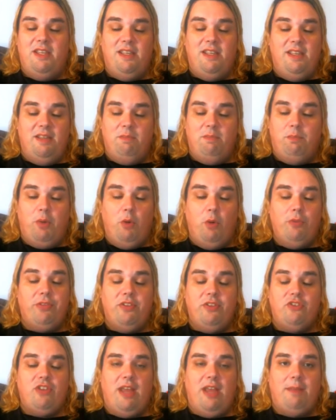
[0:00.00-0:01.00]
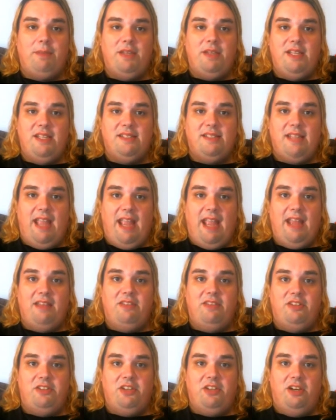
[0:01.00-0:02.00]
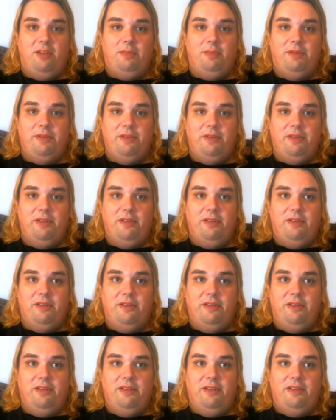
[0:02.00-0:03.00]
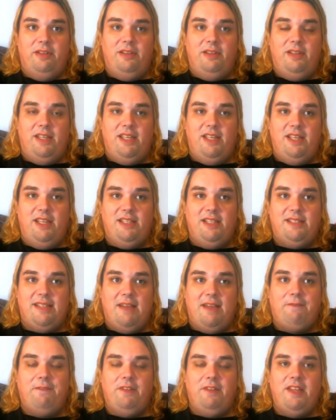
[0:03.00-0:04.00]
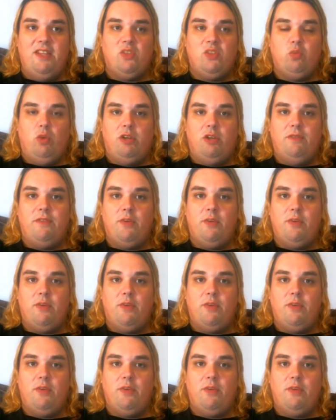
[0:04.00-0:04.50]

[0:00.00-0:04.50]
in both the Japanese and the dub, it, it definitely is one of